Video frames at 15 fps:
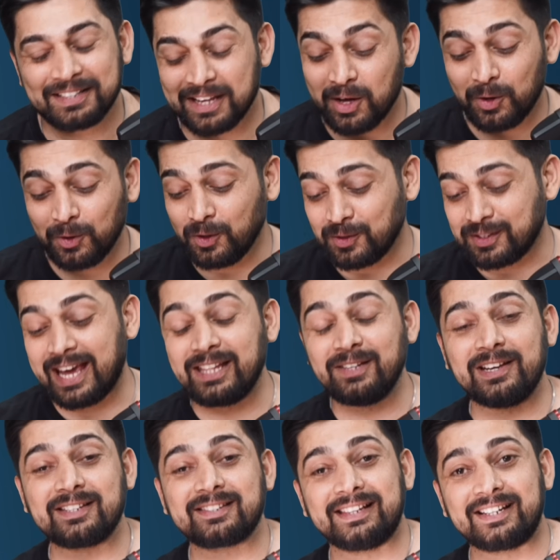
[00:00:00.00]
Who knows?
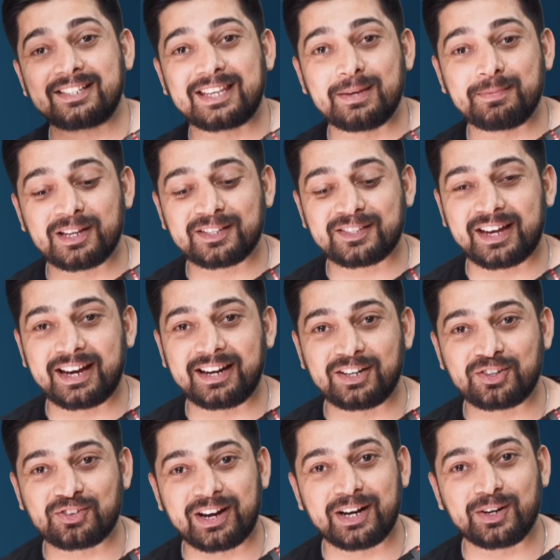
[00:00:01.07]
Anyways, let's keep it aside and
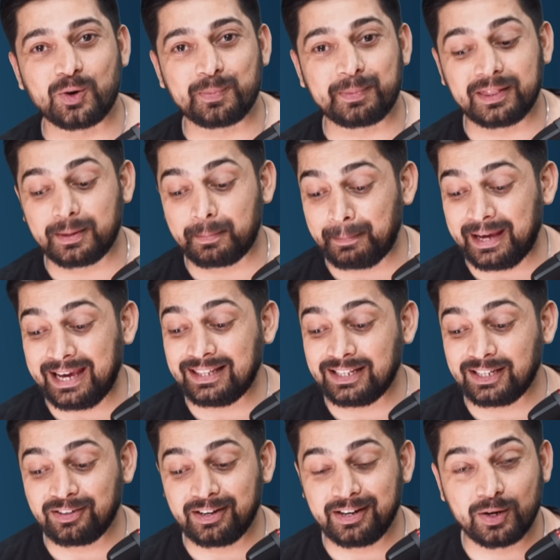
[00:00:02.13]
try to open the main
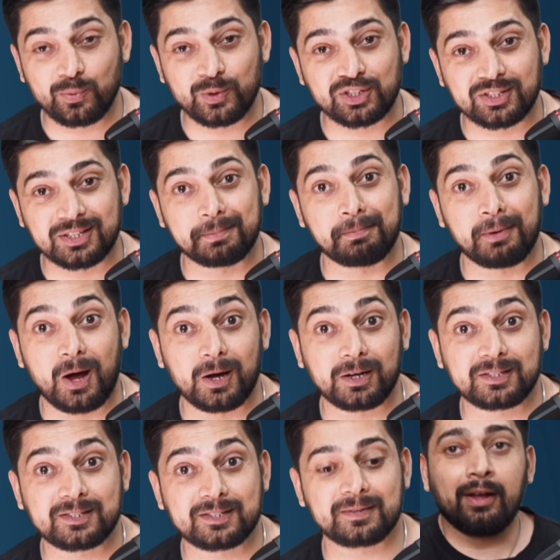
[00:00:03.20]
ingredient, which is the
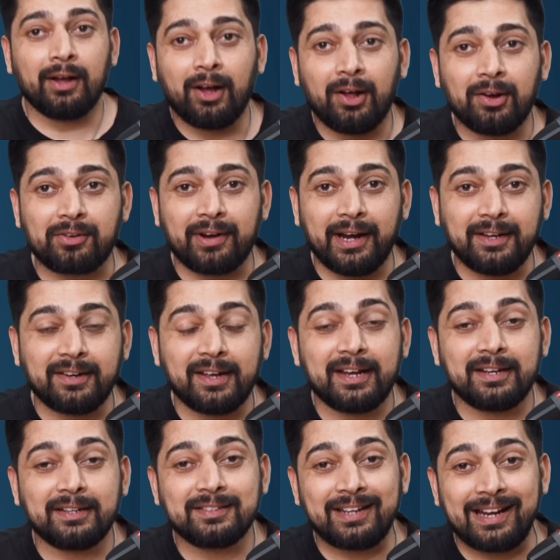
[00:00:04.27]
box. All right,
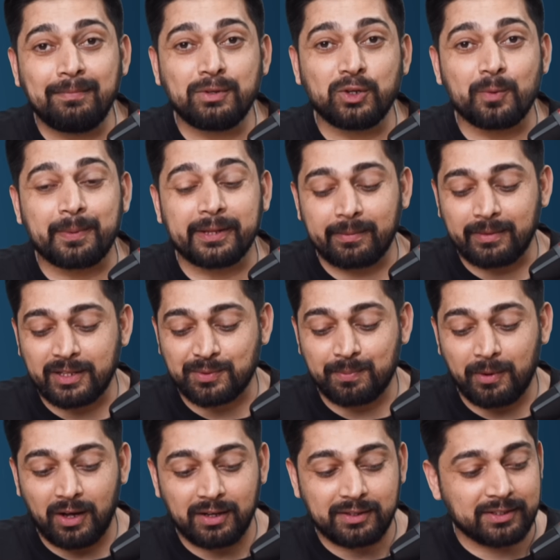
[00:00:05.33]
time to open up this
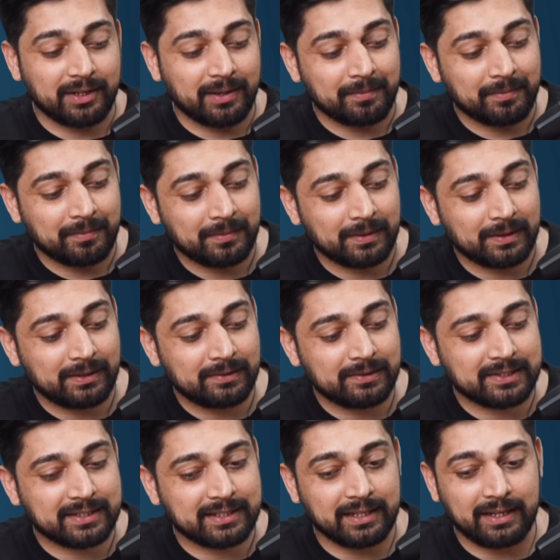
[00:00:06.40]
box and I'm a little
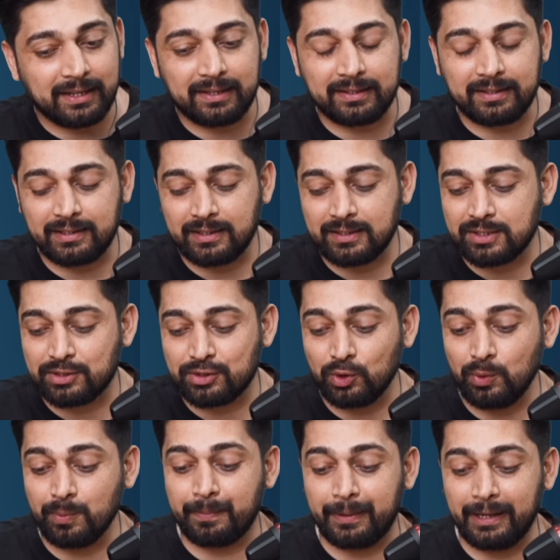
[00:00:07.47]
scared that it's
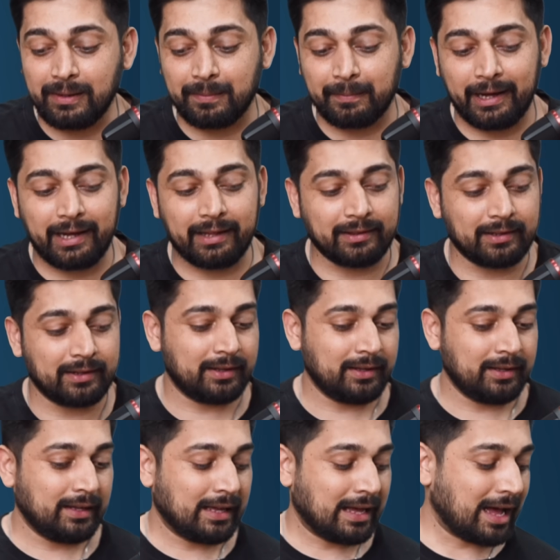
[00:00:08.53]
too big, man.
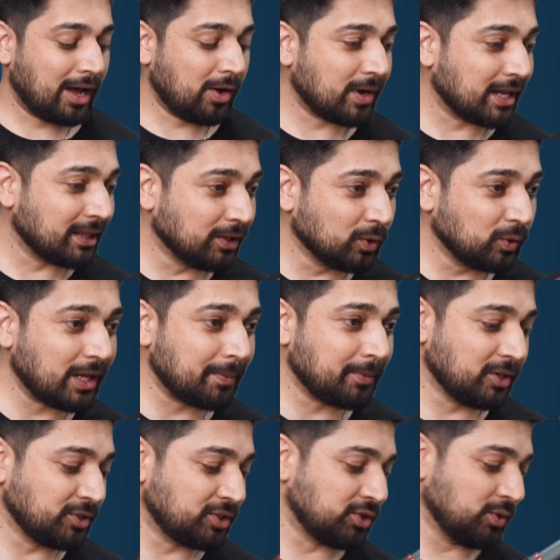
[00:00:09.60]
How alone I'm
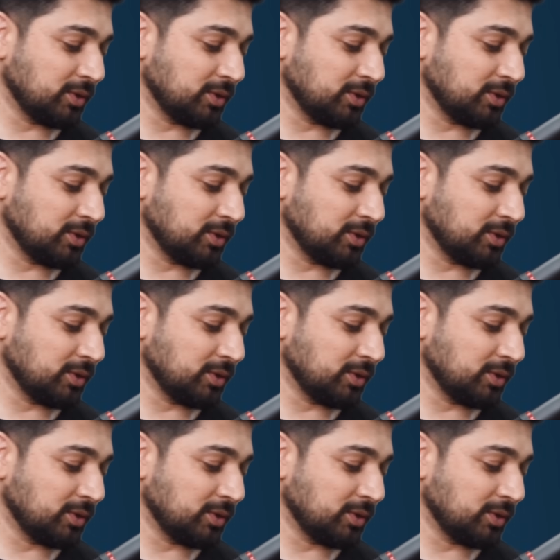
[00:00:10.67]
going to do